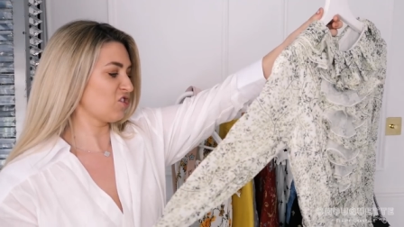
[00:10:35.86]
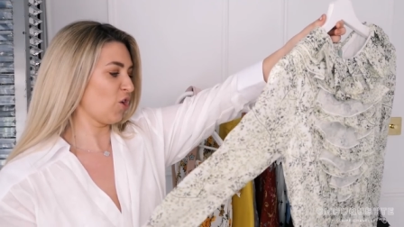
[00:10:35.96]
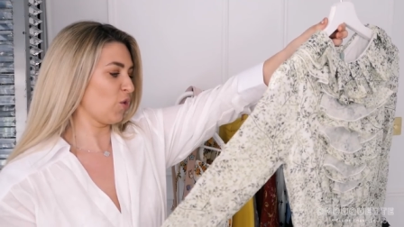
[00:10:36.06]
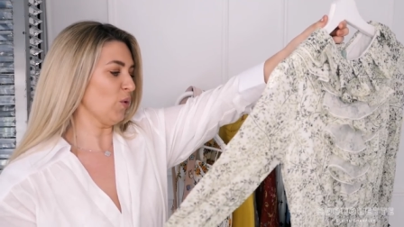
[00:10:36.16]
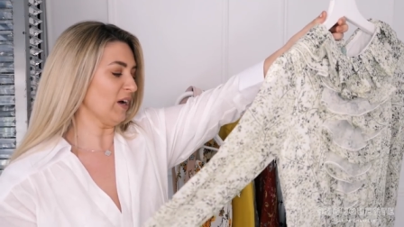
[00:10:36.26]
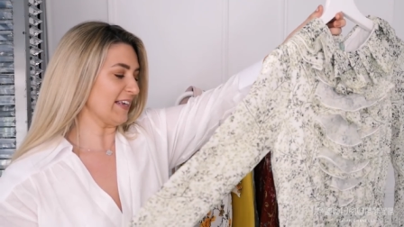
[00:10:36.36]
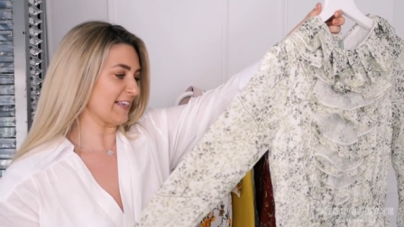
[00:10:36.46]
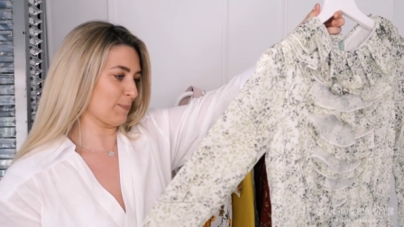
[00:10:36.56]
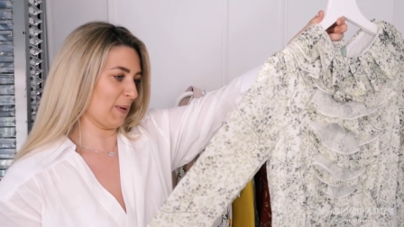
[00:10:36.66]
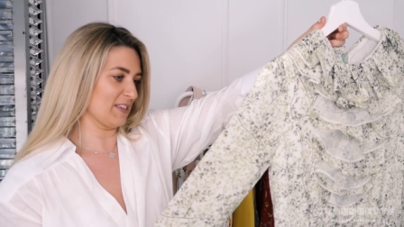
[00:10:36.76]
so
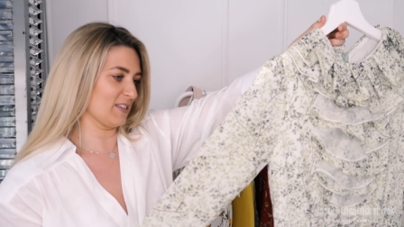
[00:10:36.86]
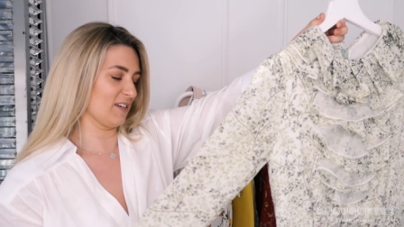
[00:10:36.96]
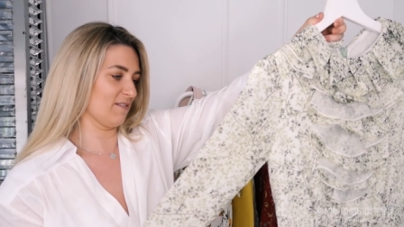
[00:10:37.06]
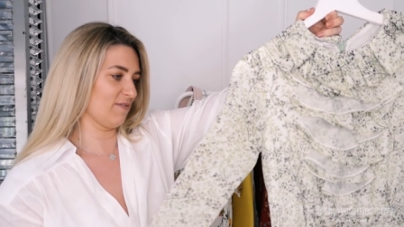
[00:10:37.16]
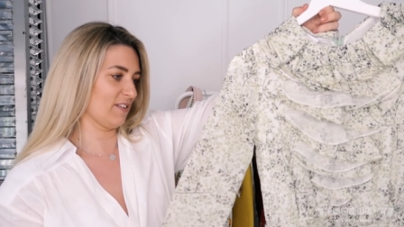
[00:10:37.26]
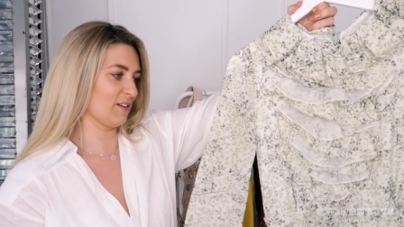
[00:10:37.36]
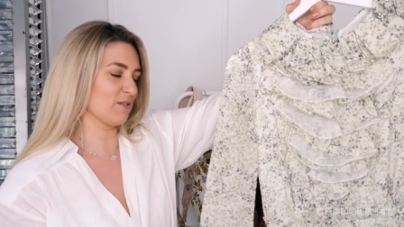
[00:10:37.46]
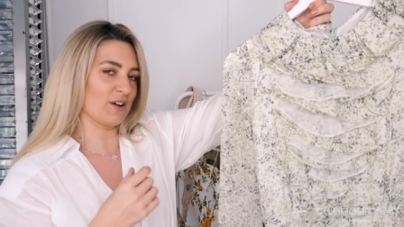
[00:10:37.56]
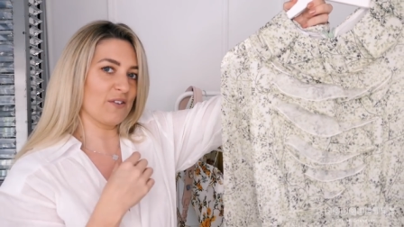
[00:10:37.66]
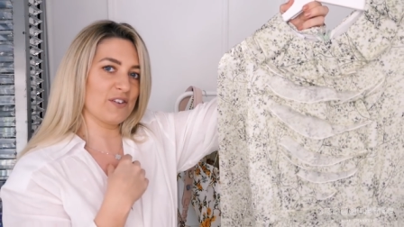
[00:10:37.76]
expensive. I think
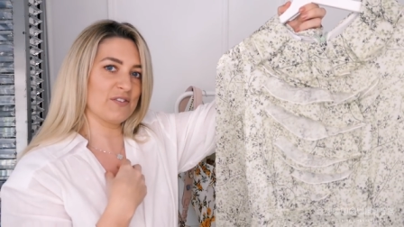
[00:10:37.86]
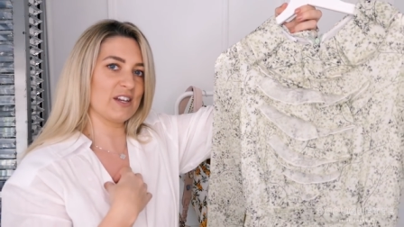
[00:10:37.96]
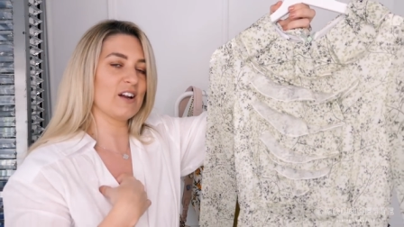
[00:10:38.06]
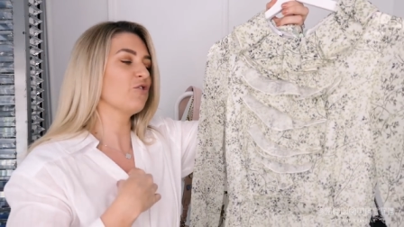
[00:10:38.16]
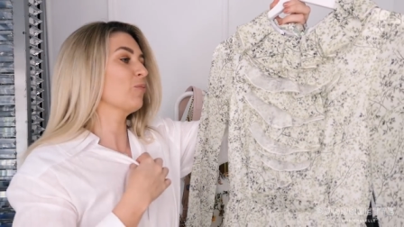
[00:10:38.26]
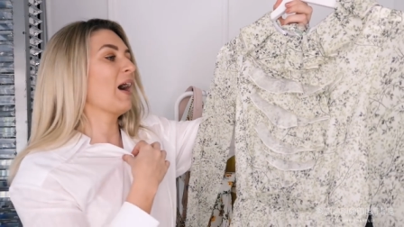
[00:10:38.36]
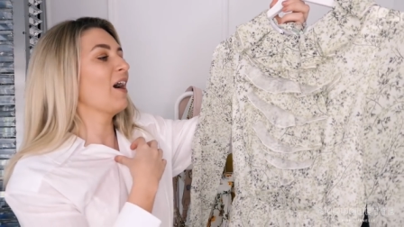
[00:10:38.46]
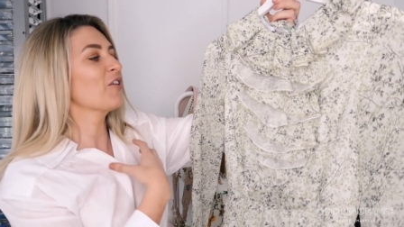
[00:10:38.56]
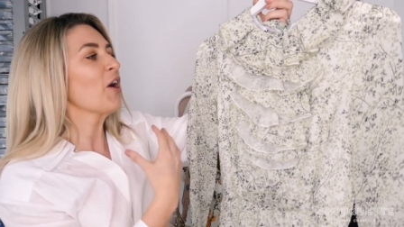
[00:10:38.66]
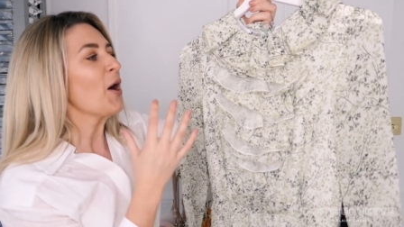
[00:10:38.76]
it was like
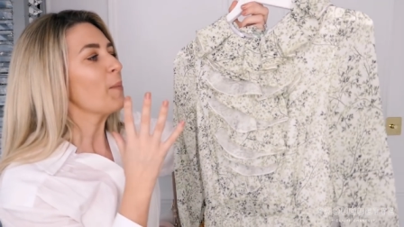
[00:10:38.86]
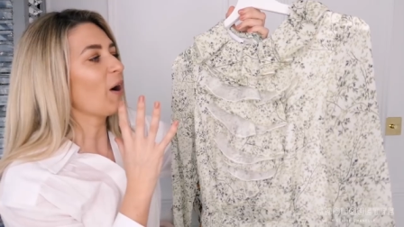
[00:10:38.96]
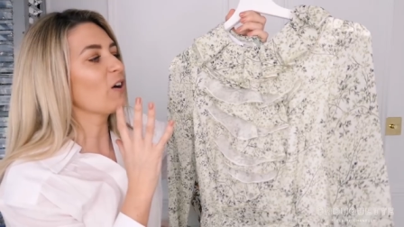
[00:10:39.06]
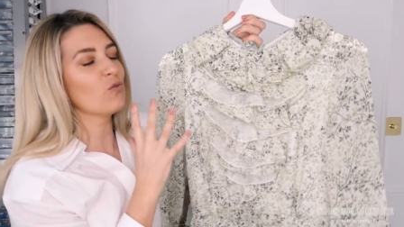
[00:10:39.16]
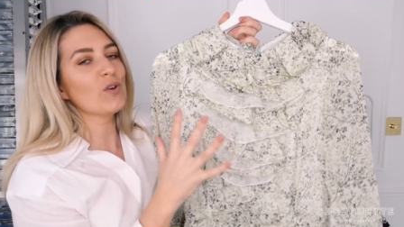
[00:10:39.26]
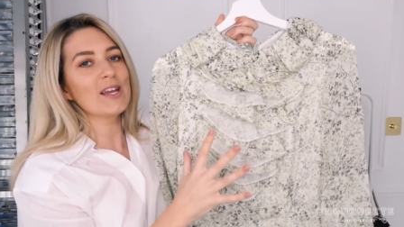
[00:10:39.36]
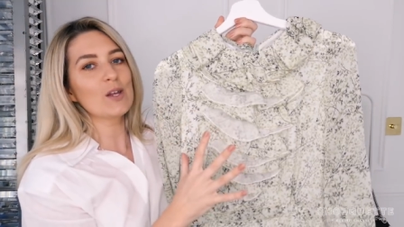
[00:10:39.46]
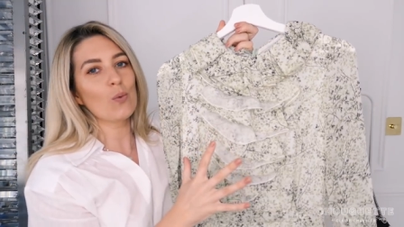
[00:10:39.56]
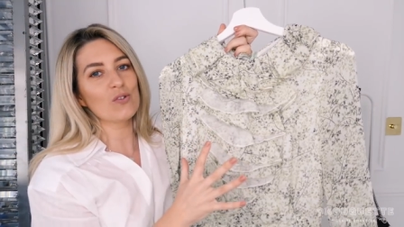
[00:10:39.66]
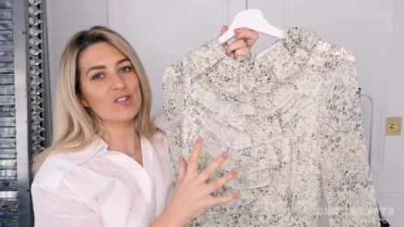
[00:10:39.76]
£1,500. But I
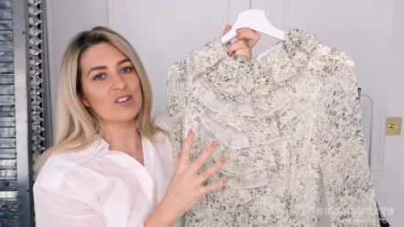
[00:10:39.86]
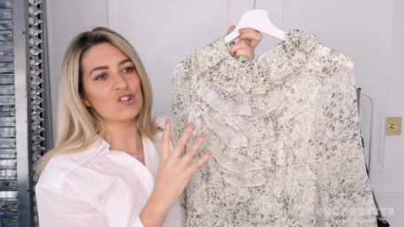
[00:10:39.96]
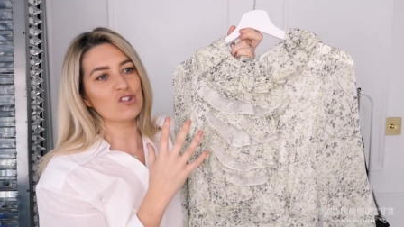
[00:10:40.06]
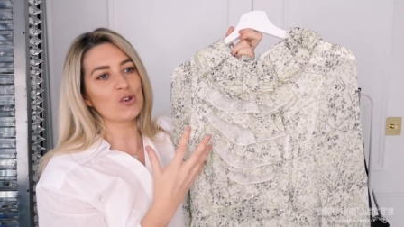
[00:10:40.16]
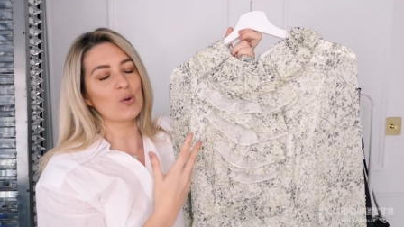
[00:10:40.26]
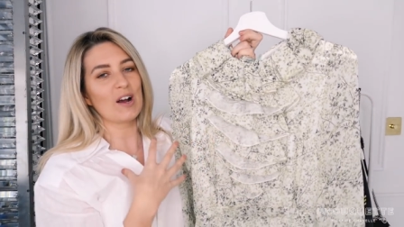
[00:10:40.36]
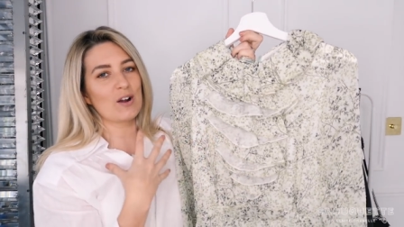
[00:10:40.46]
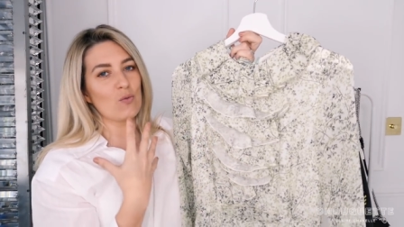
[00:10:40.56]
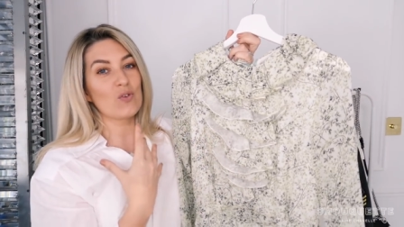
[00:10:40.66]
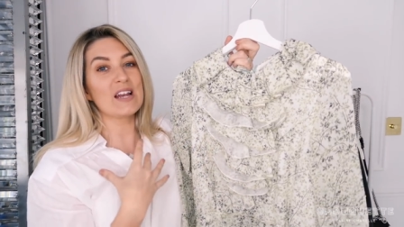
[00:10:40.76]
really wanted to shoot
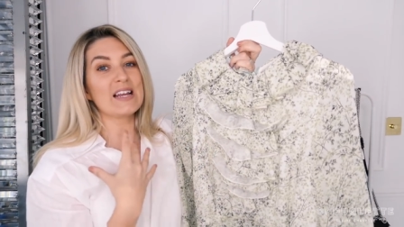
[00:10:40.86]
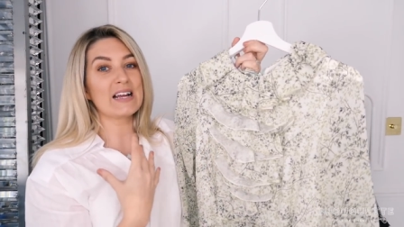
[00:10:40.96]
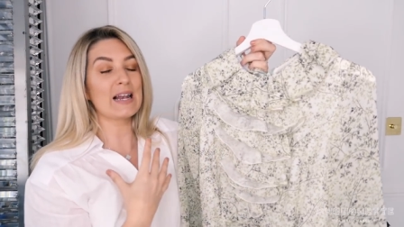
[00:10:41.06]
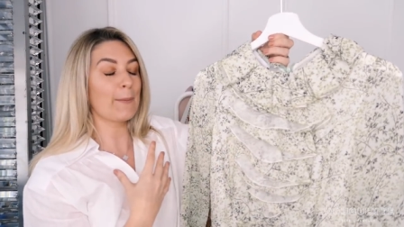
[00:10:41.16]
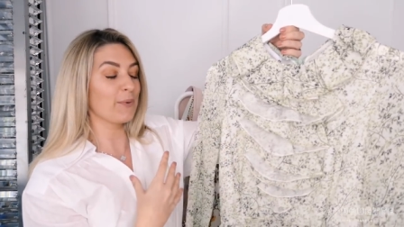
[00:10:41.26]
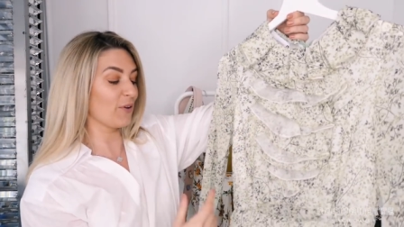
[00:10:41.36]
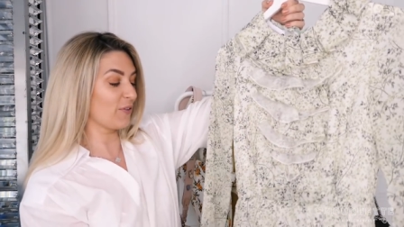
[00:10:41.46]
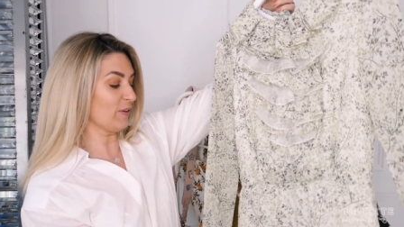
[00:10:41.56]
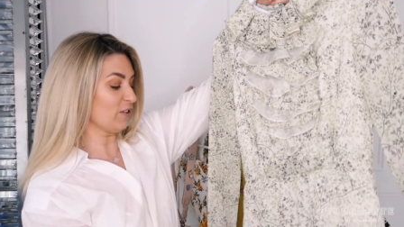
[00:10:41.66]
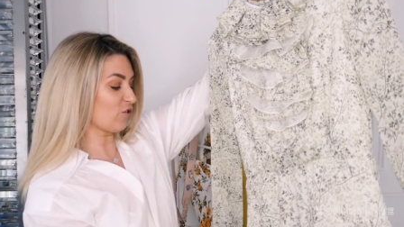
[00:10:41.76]
like a really
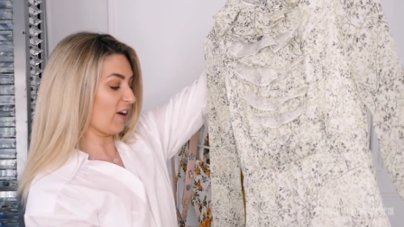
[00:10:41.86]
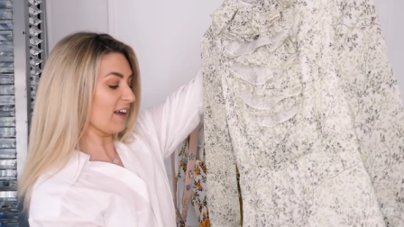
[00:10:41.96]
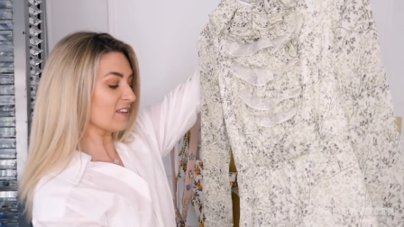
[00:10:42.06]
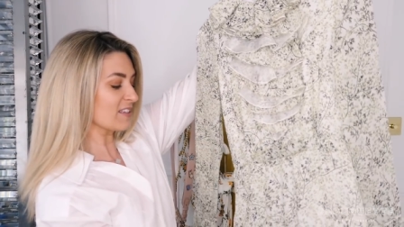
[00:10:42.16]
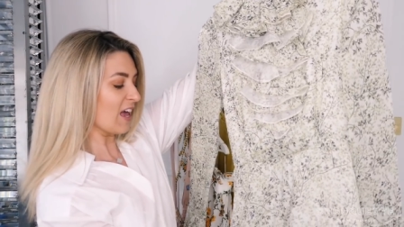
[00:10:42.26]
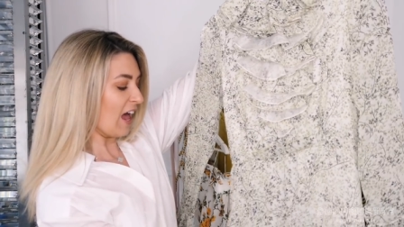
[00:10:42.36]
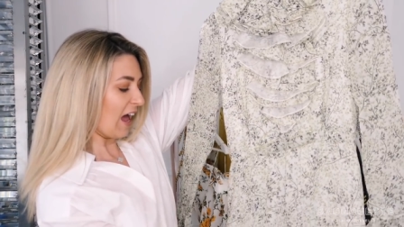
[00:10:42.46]
glamorous dress.